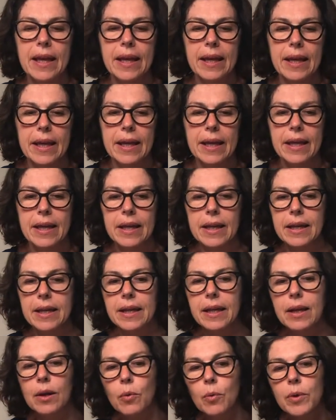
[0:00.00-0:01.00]
And
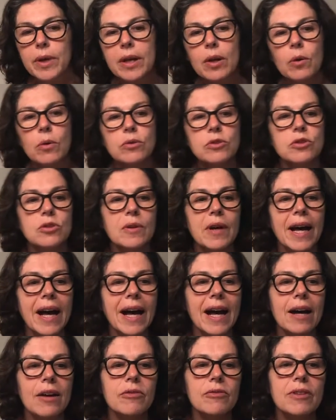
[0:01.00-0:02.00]
we also
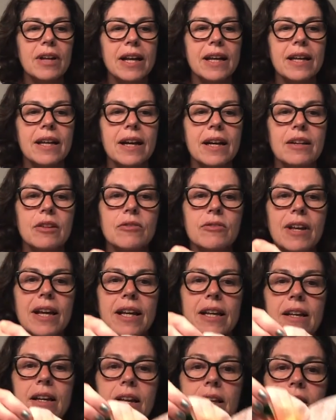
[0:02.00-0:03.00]
have
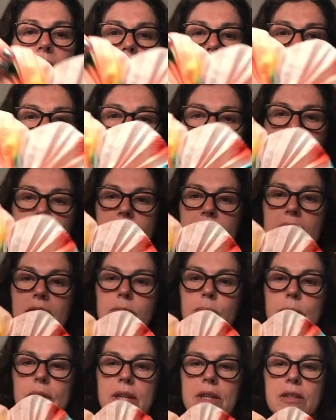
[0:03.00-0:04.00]
another
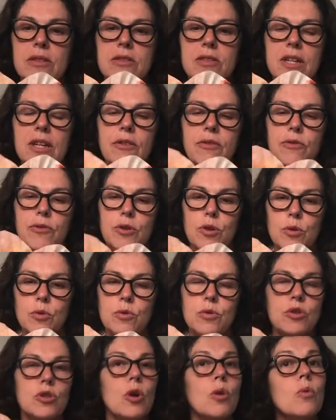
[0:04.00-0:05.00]
project, because if you
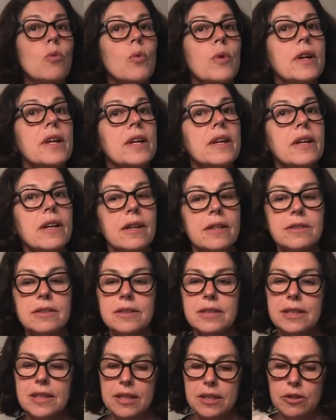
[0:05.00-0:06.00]
don't want to cut
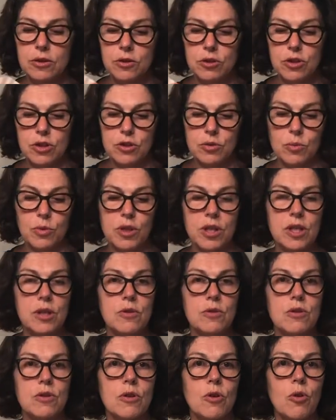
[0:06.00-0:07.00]
and you just want to
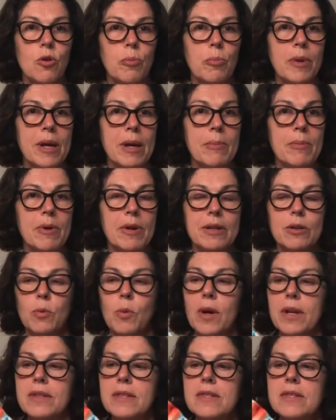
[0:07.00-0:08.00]
use the whole paper at
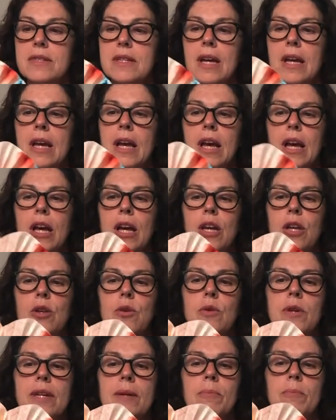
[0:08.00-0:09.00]
once, you
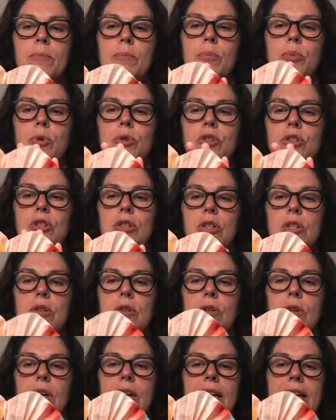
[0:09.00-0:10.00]
can put
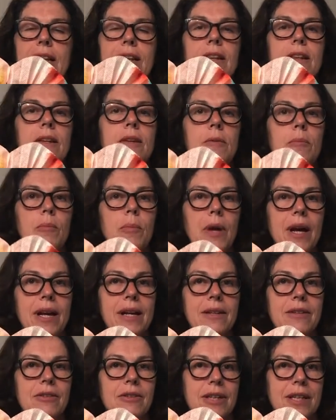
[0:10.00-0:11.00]
your little
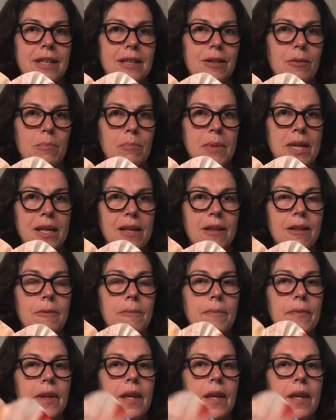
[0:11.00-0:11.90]
binder in the middle